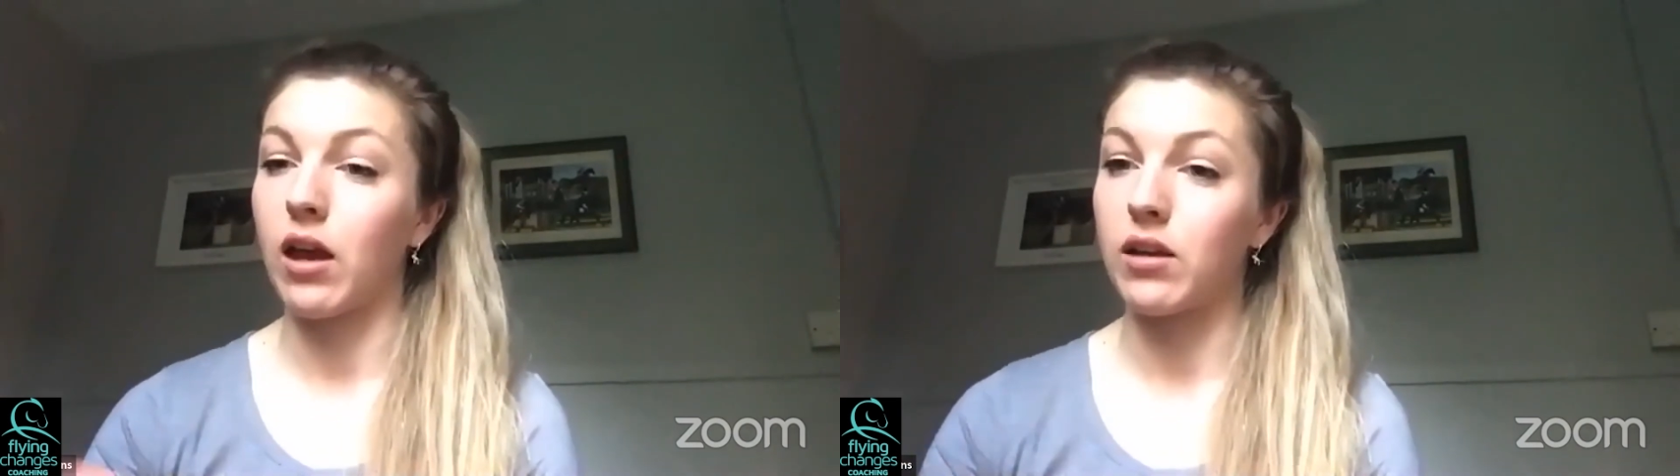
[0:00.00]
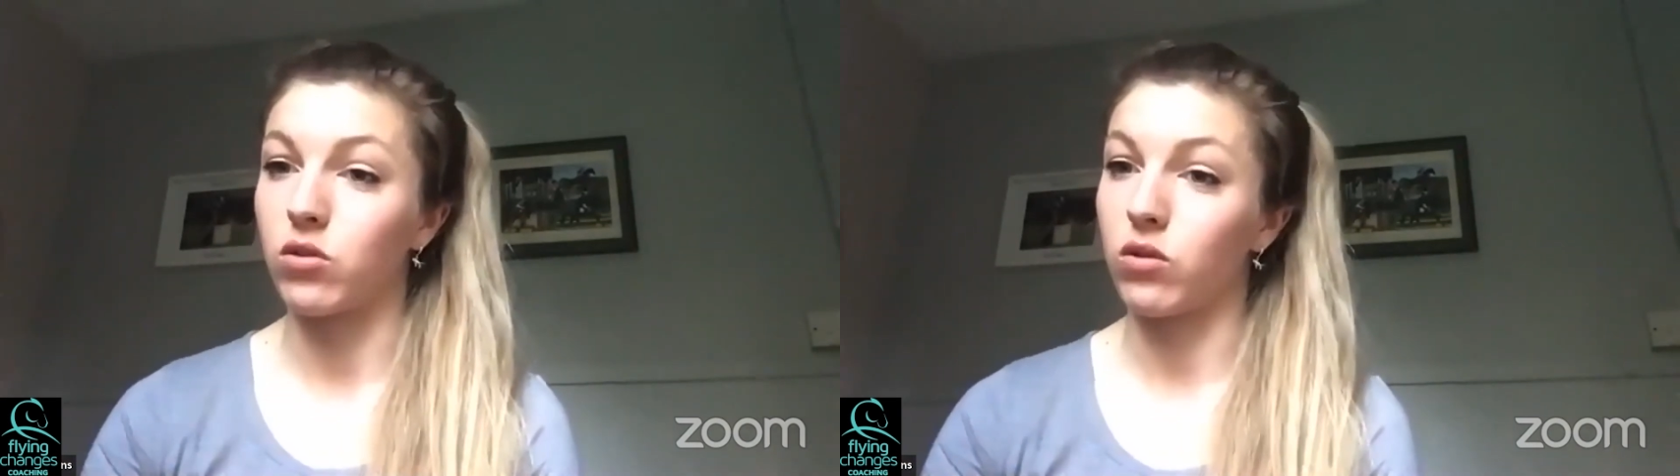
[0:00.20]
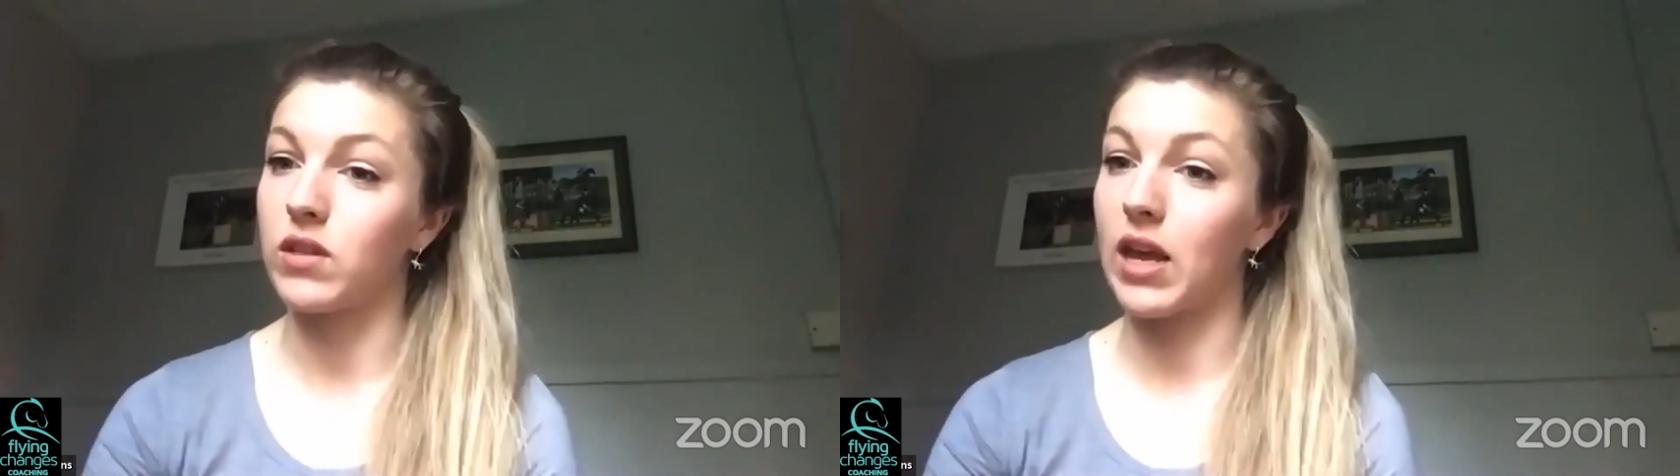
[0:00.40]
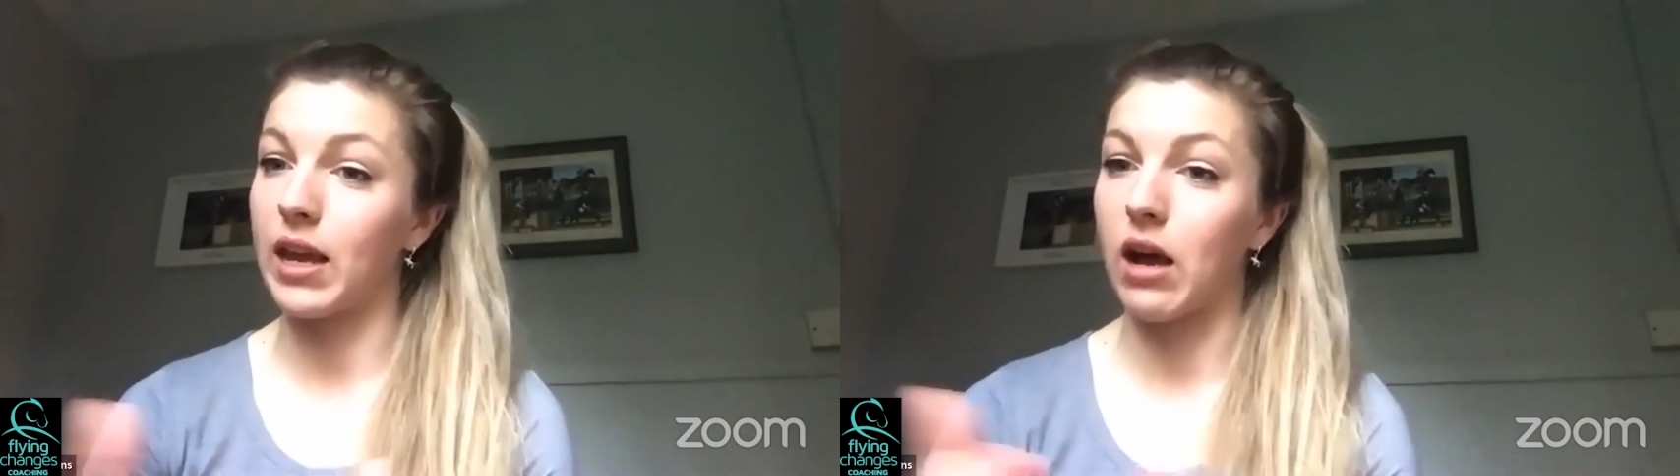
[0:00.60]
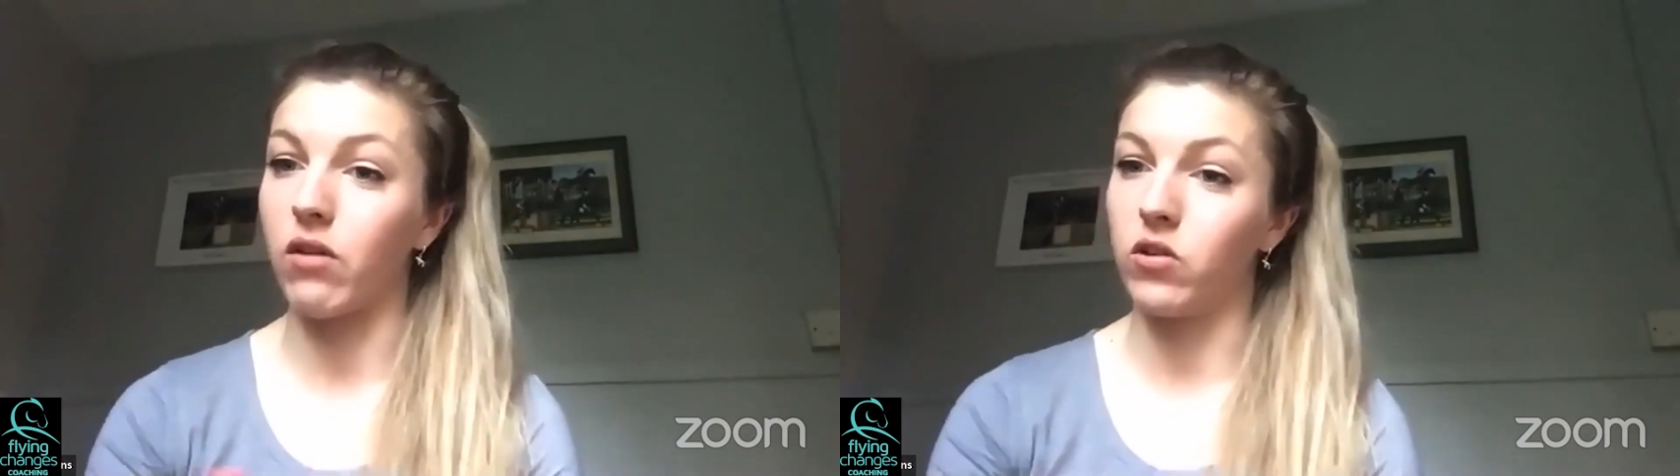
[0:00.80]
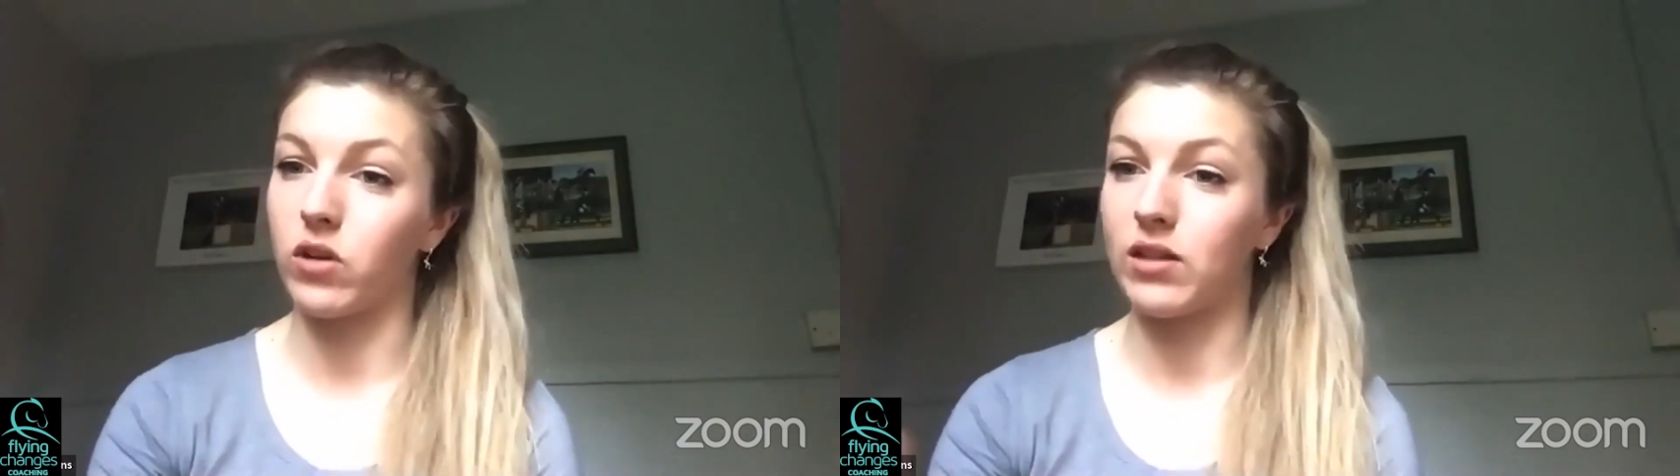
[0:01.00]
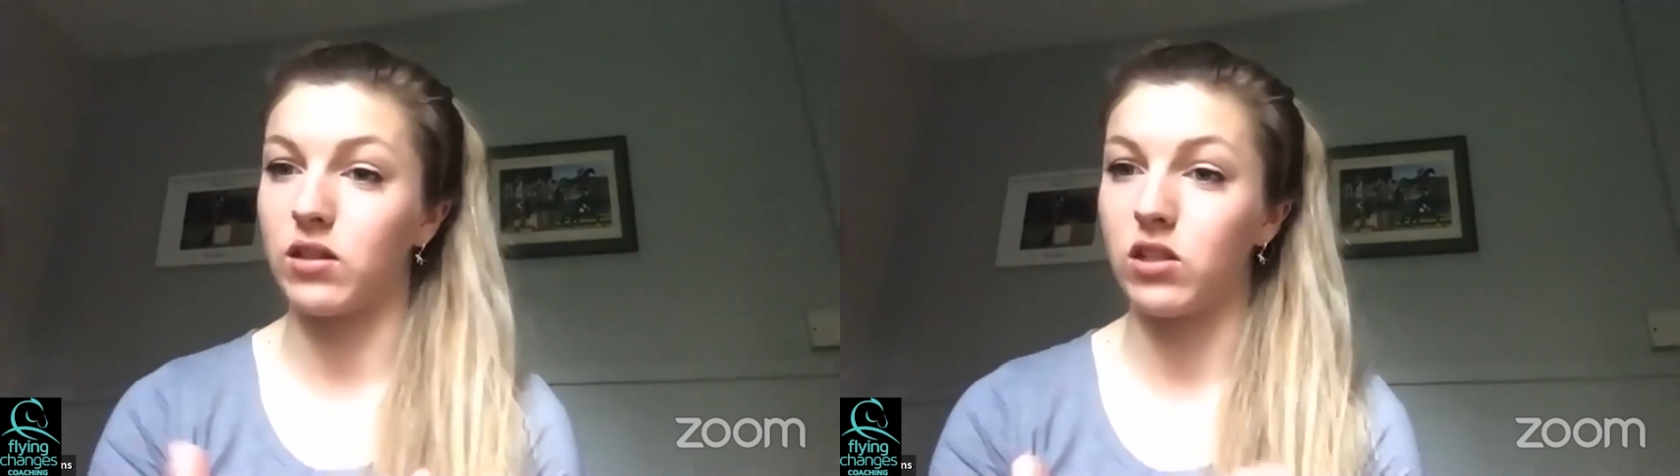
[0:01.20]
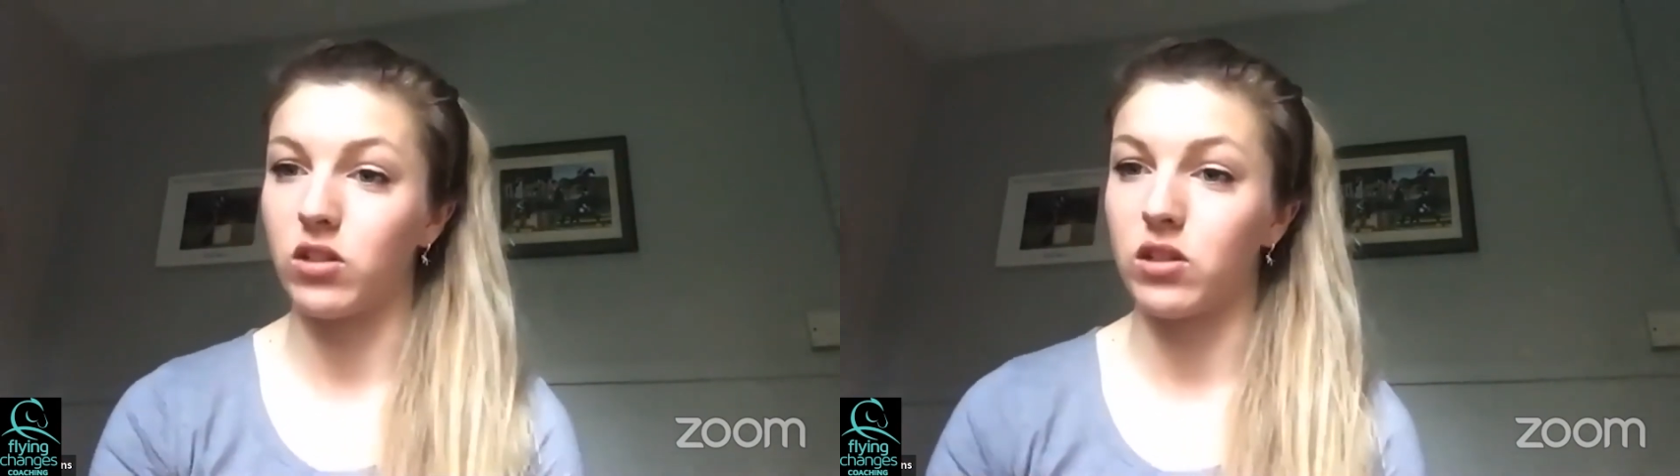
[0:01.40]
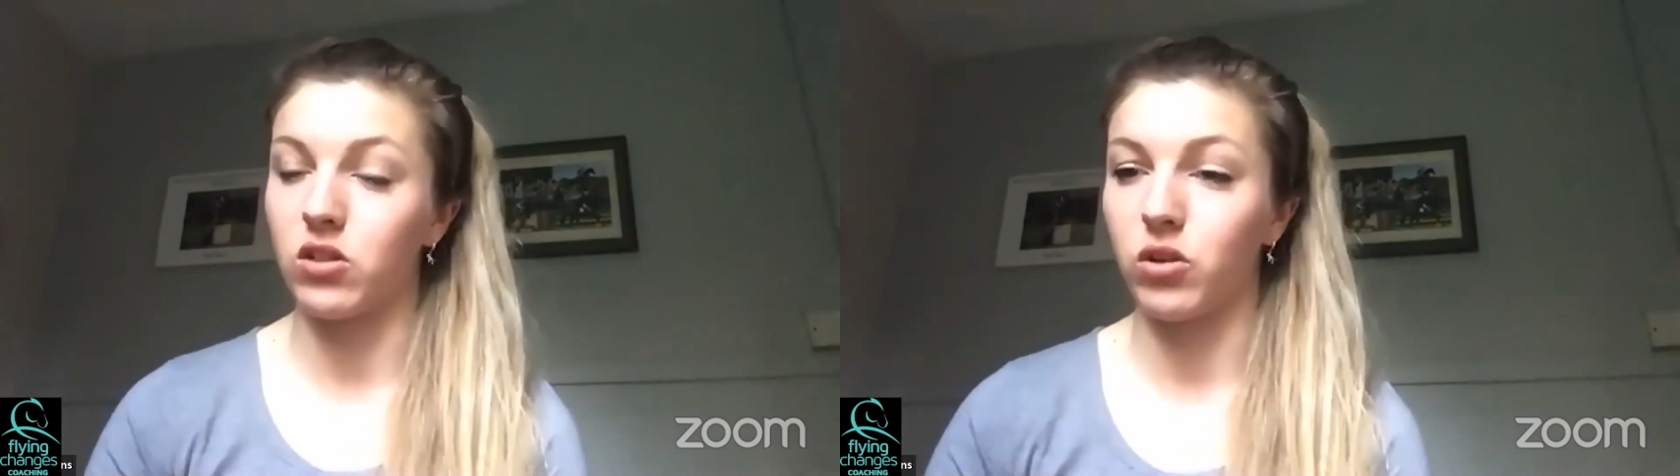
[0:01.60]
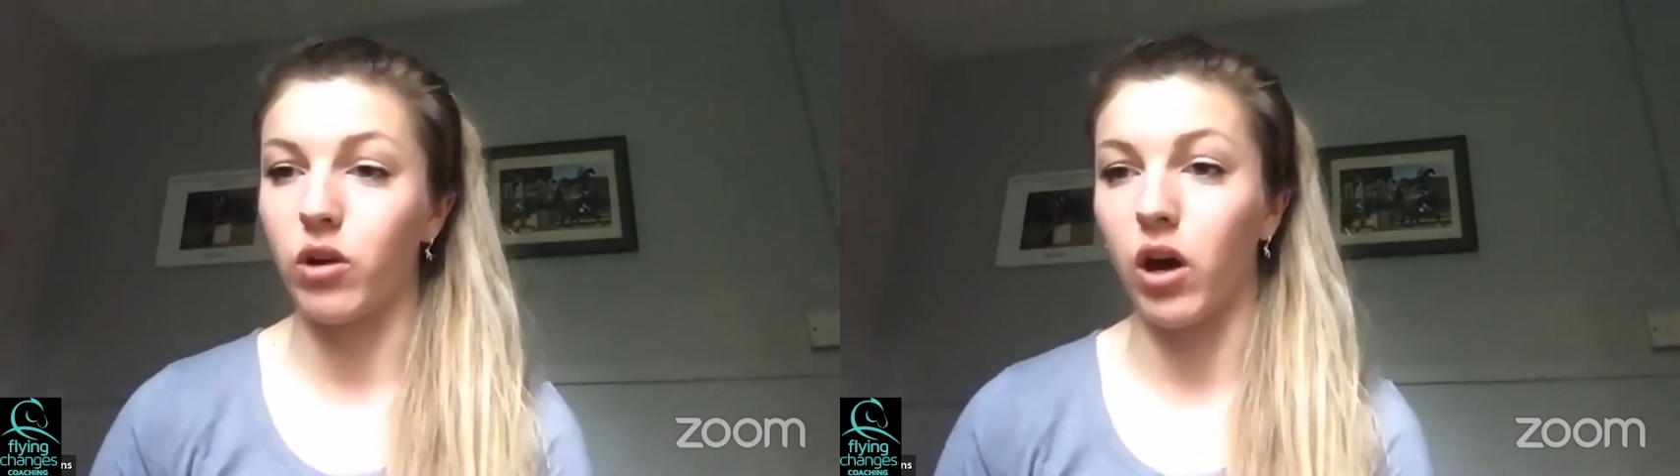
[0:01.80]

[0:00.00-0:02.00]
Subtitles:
and sort of take out the transitions as you